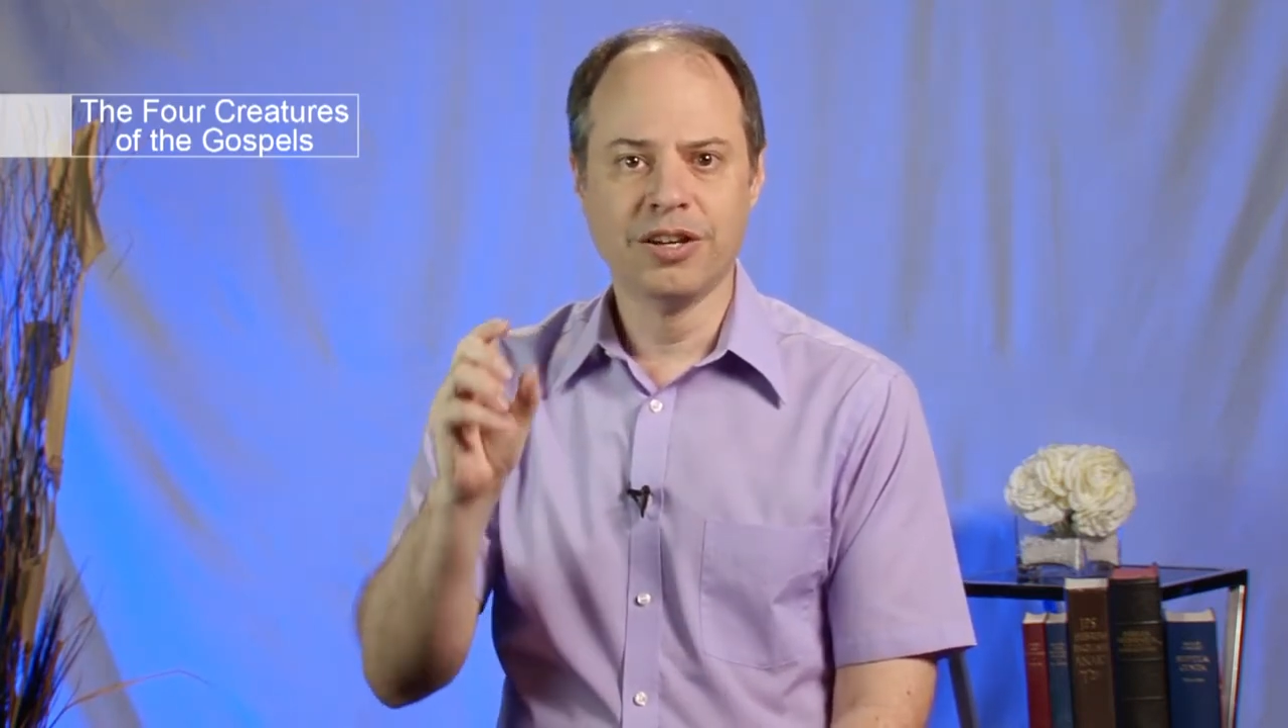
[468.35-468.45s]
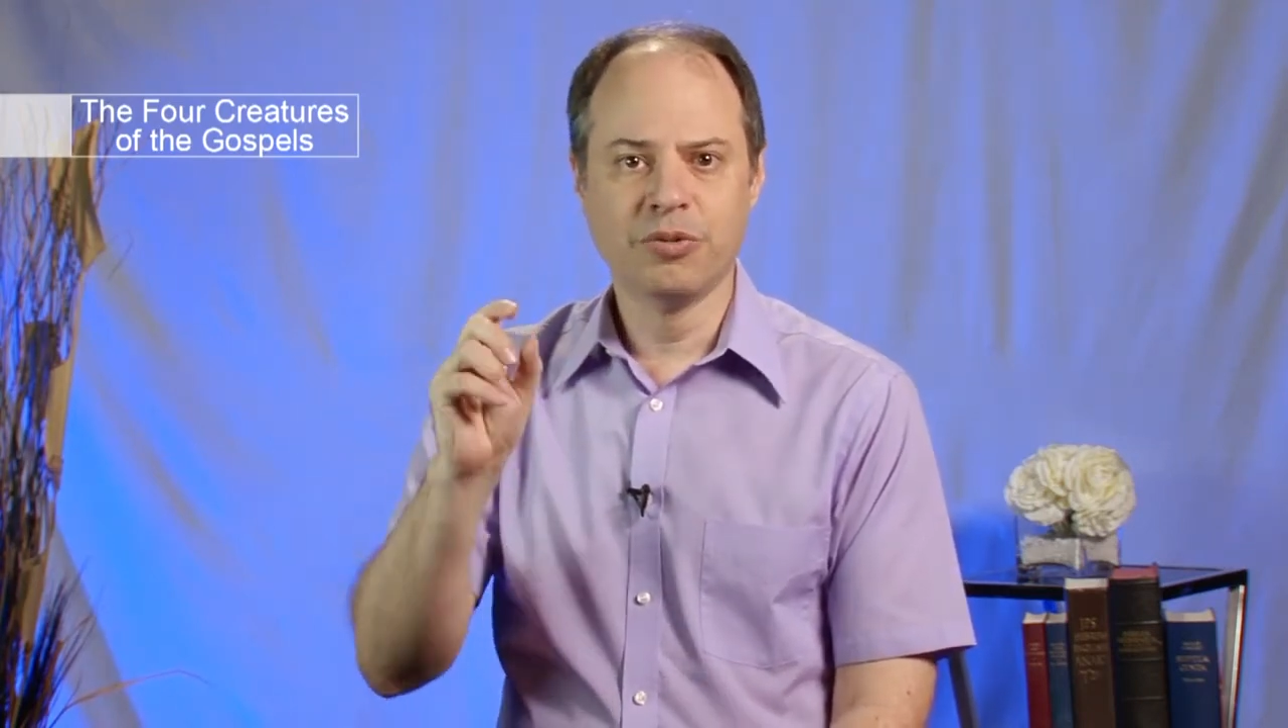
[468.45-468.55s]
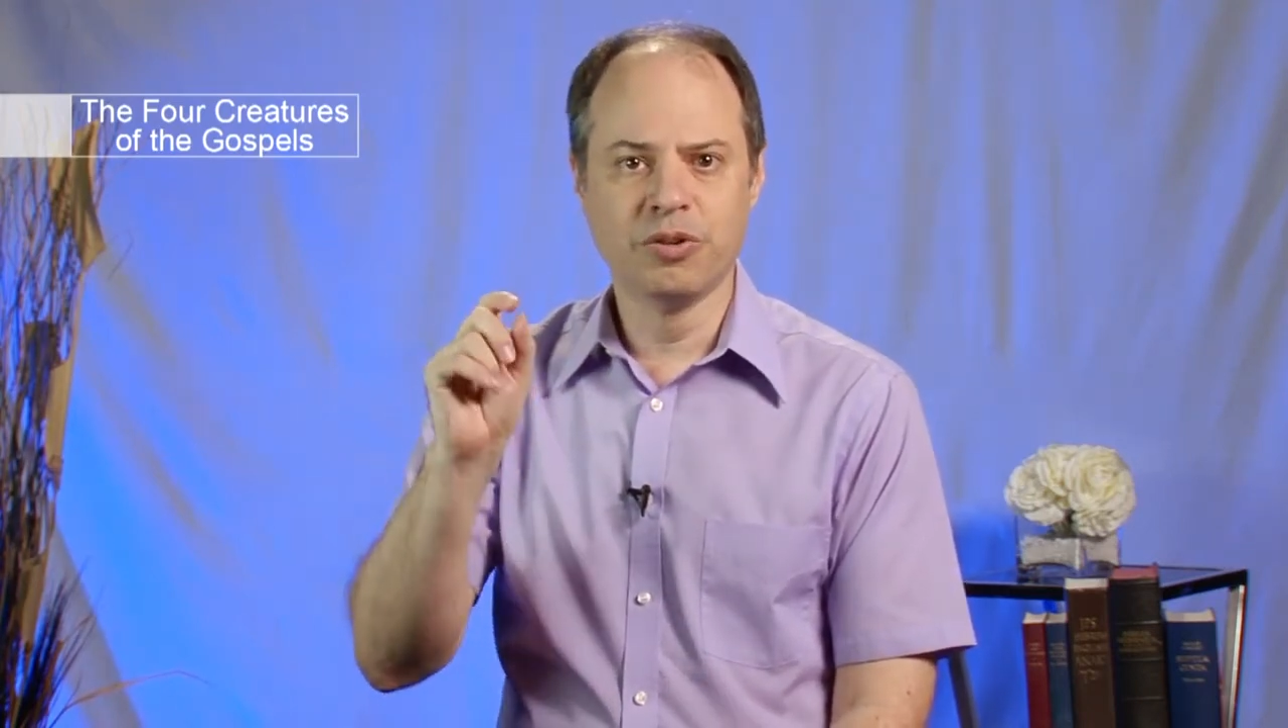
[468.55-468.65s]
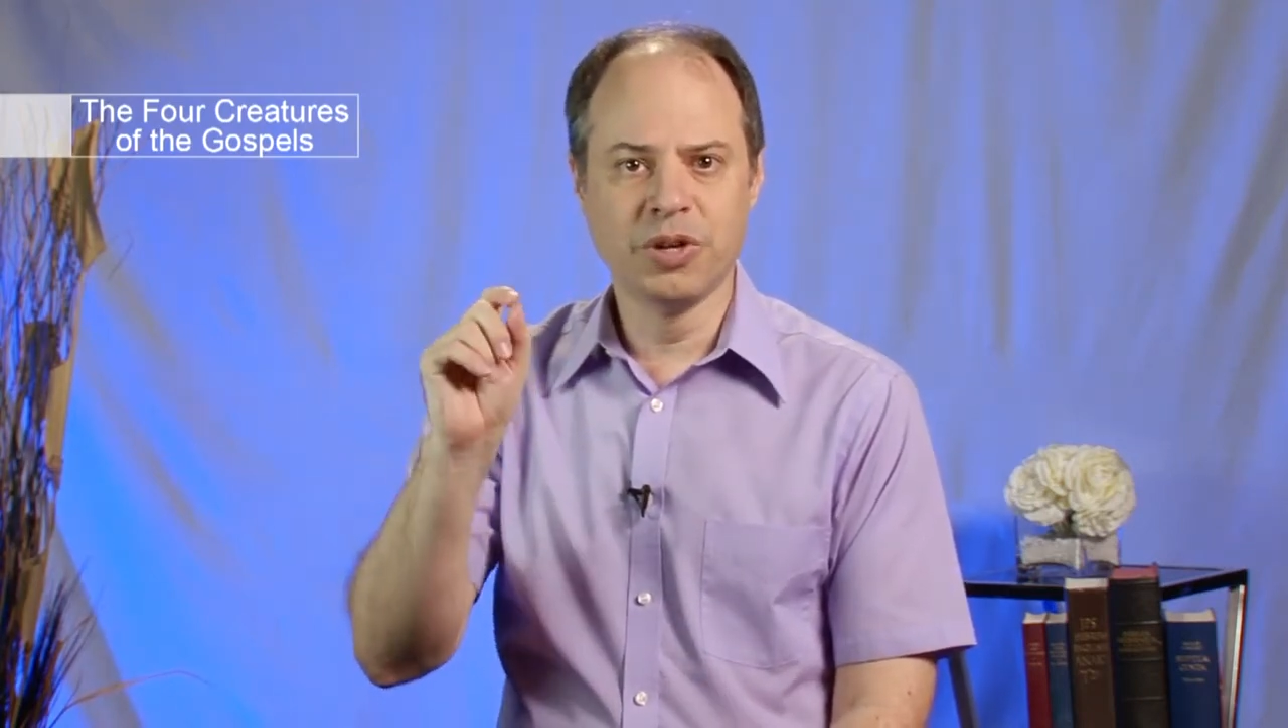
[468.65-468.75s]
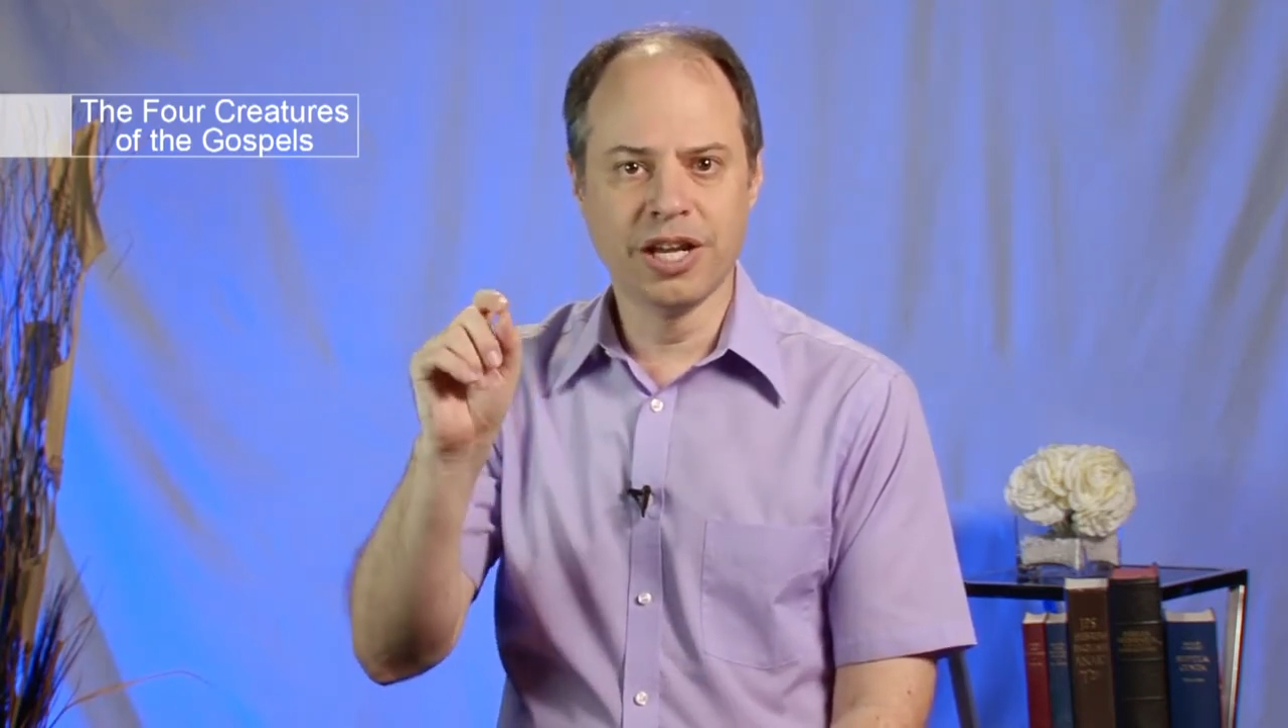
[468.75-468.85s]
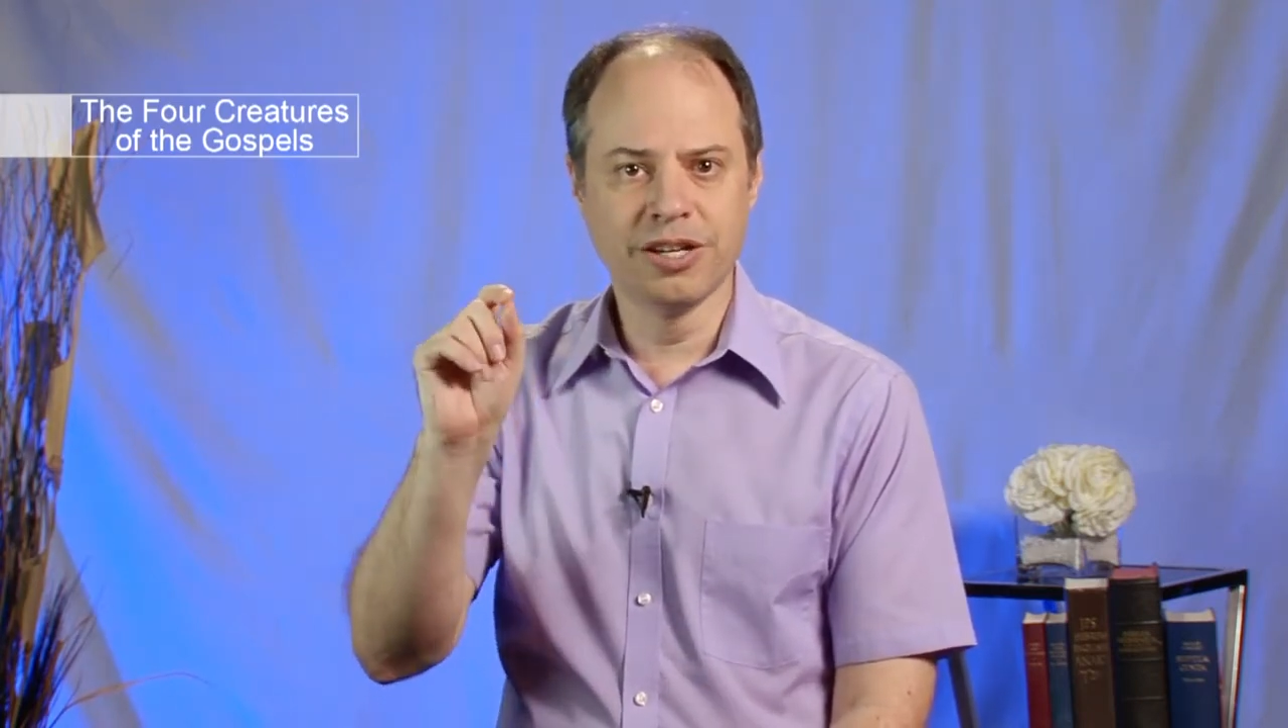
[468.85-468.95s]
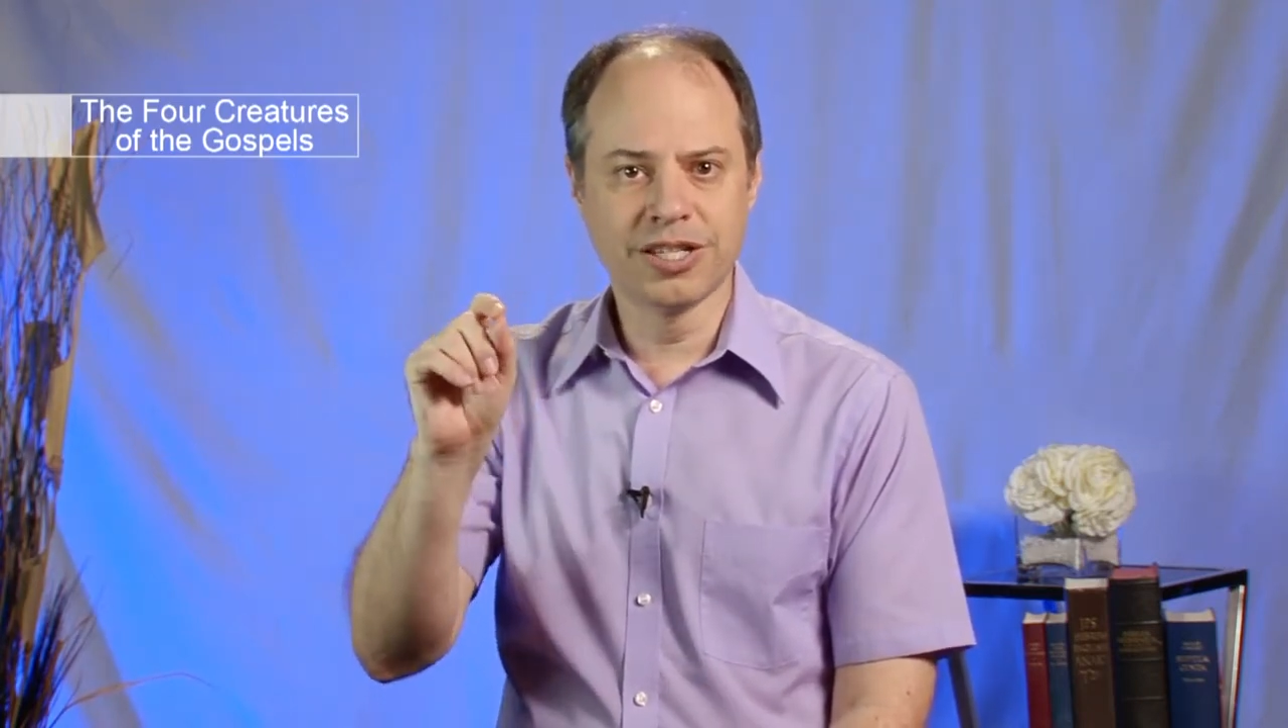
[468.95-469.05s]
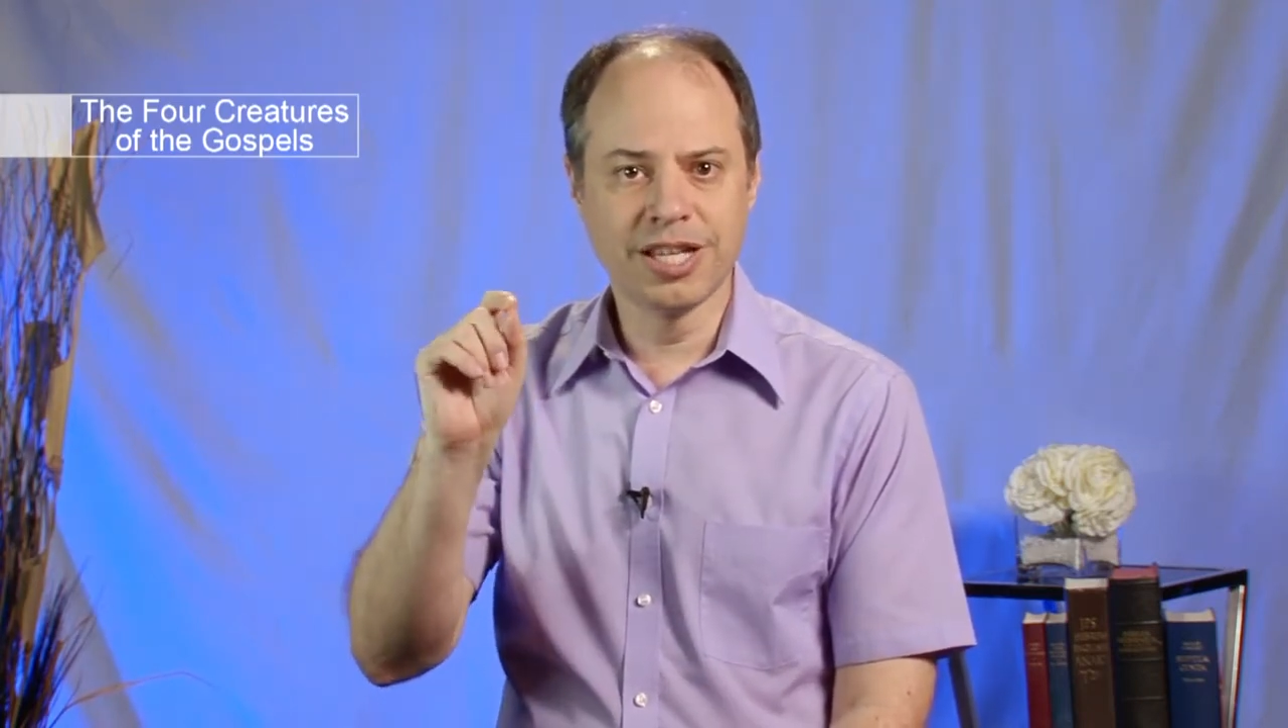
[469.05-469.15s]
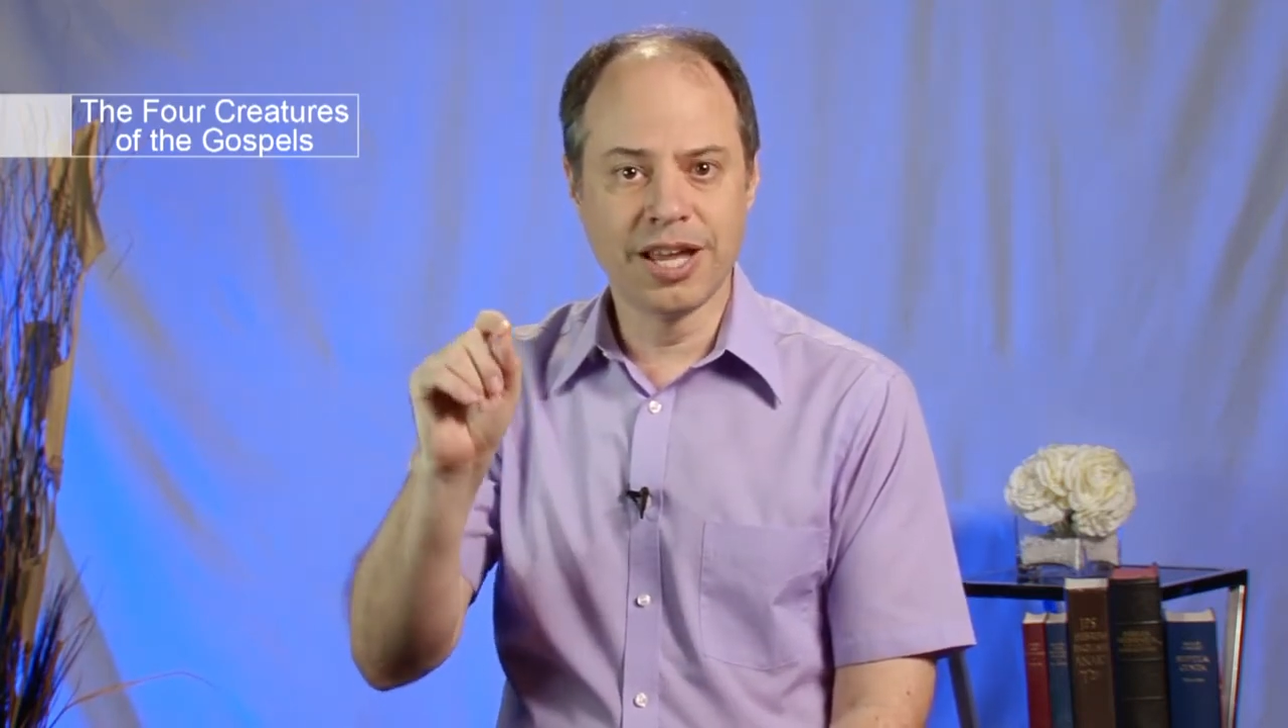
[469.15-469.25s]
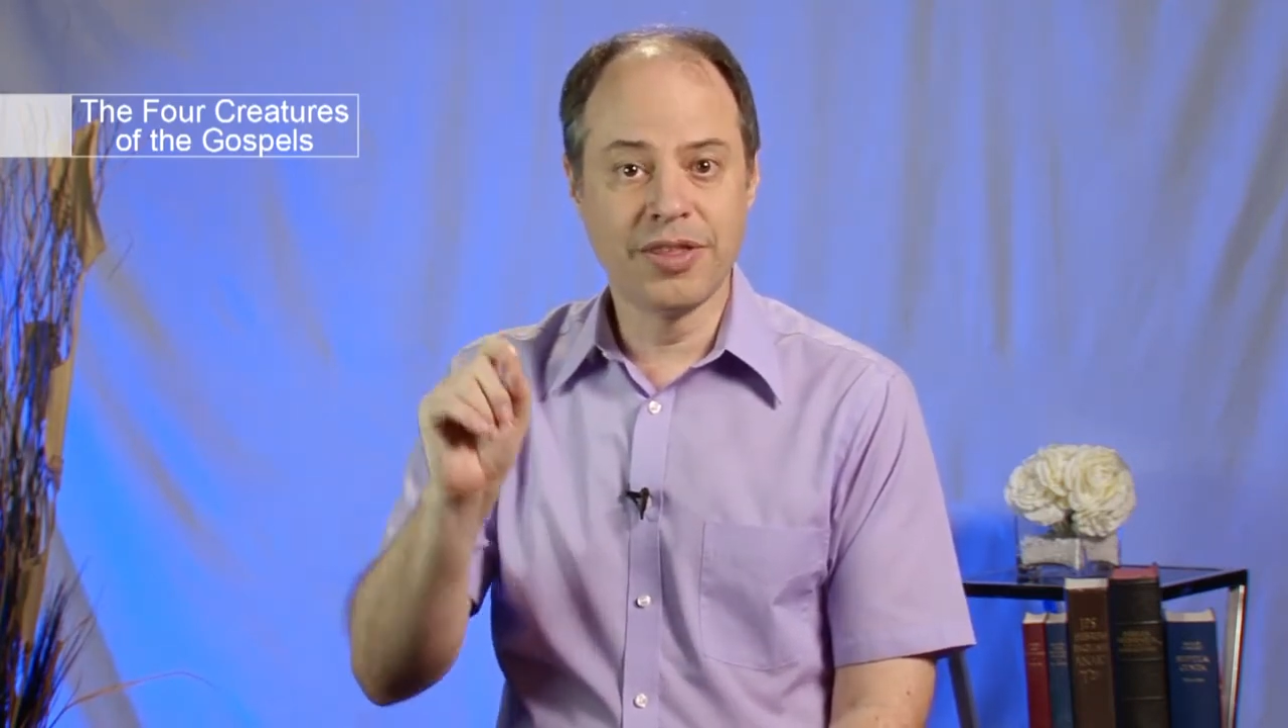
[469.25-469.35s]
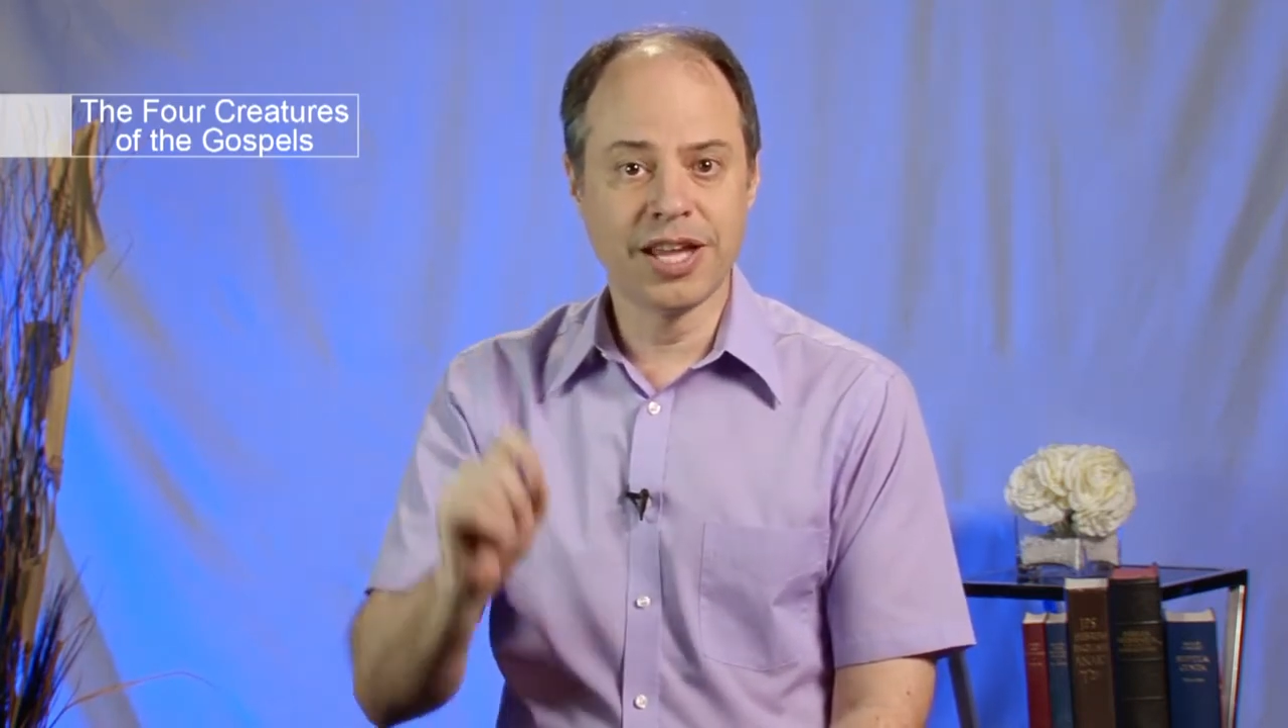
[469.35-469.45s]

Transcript: when we understand